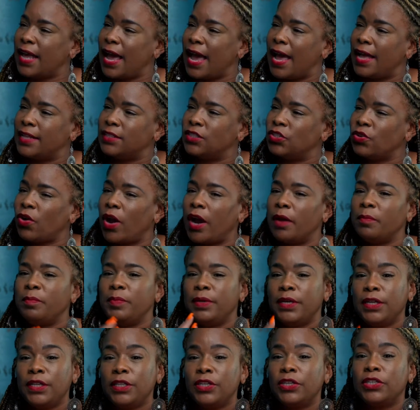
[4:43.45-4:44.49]
that. So our
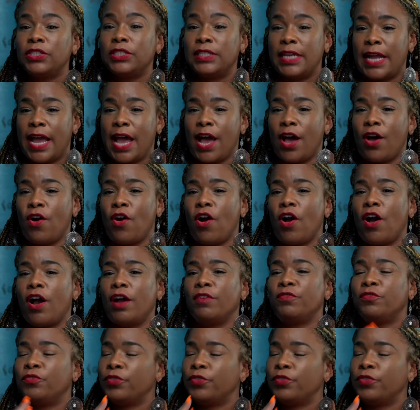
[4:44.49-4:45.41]
pillars now are